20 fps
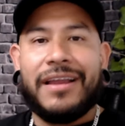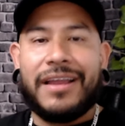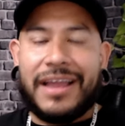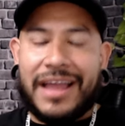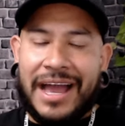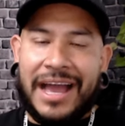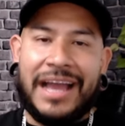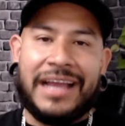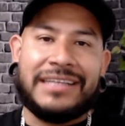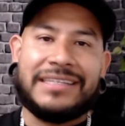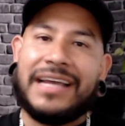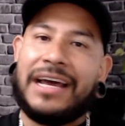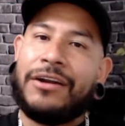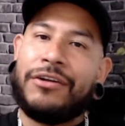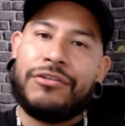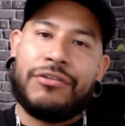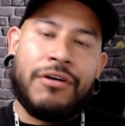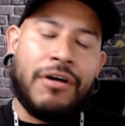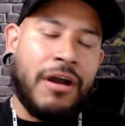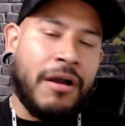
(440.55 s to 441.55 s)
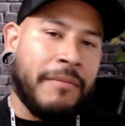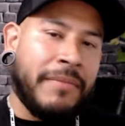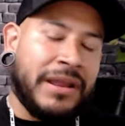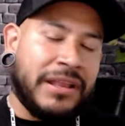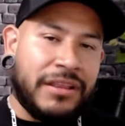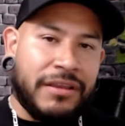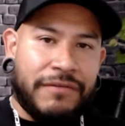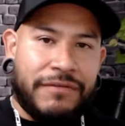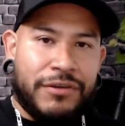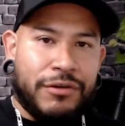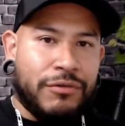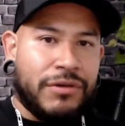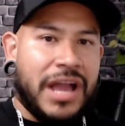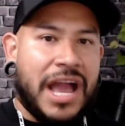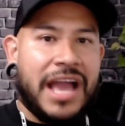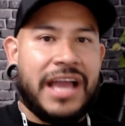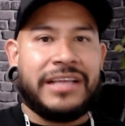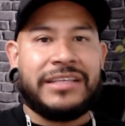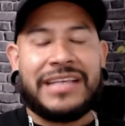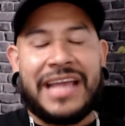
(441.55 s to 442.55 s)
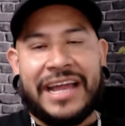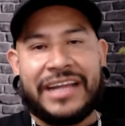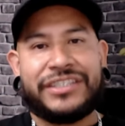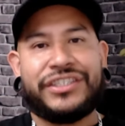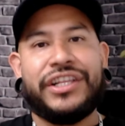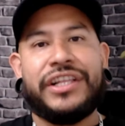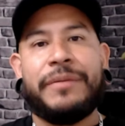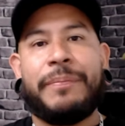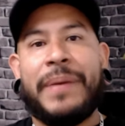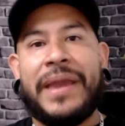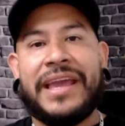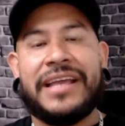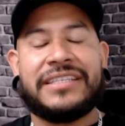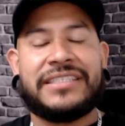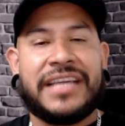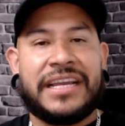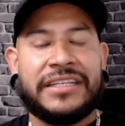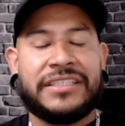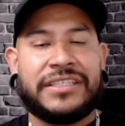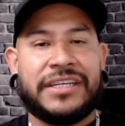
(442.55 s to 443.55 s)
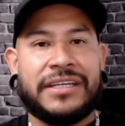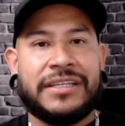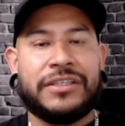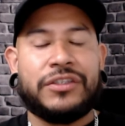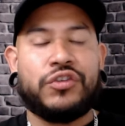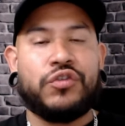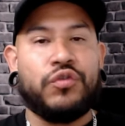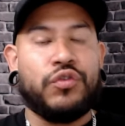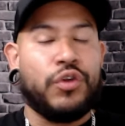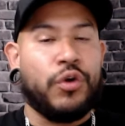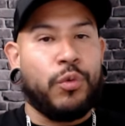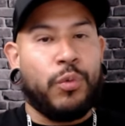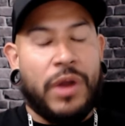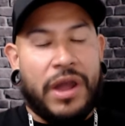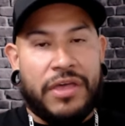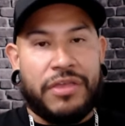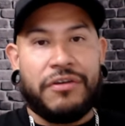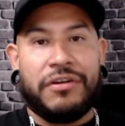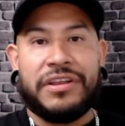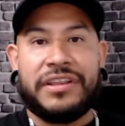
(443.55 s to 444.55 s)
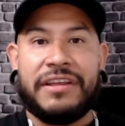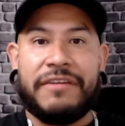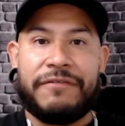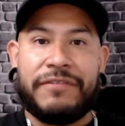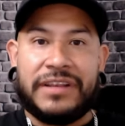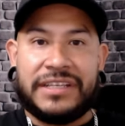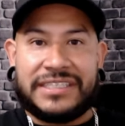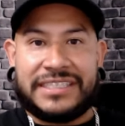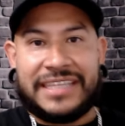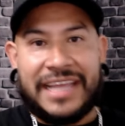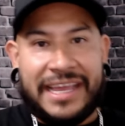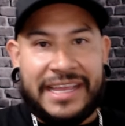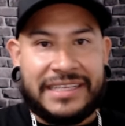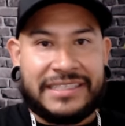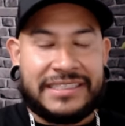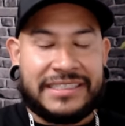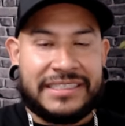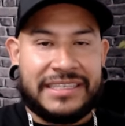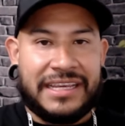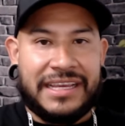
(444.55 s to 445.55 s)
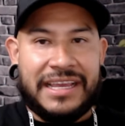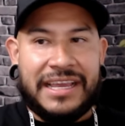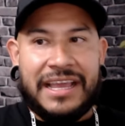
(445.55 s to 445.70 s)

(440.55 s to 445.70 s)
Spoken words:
Guys, I don't know how many of you guys actually pay attention to the weather in different states,